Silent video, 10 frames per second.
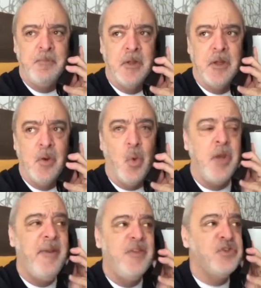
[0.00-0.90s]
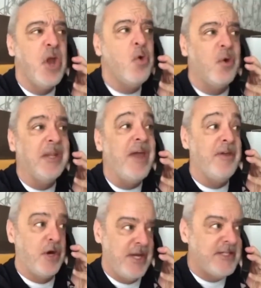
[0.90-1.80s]
What do you mean there's no green light? There
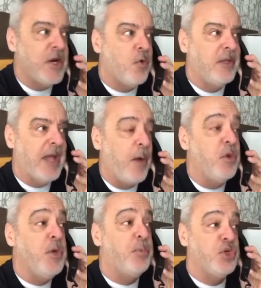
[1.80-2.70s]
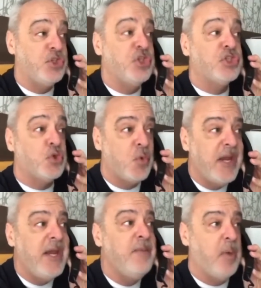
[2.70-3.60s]
is a green light when you push the
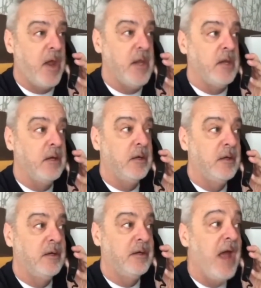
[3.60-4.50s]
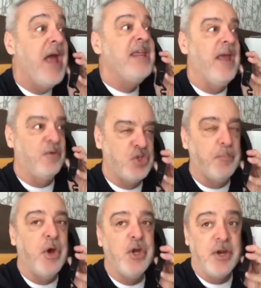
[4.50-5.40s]
screen button. Yeah, there's a
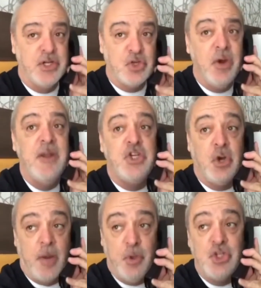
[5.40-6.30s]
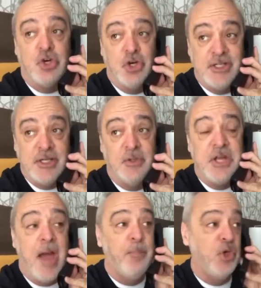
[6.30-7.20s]
button on the screen that you got to push, or a single
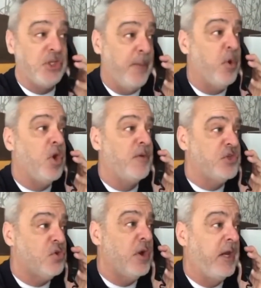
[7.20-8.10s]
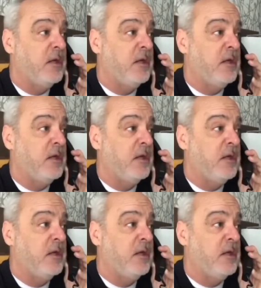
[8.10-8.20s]
time. Push that button on the screen.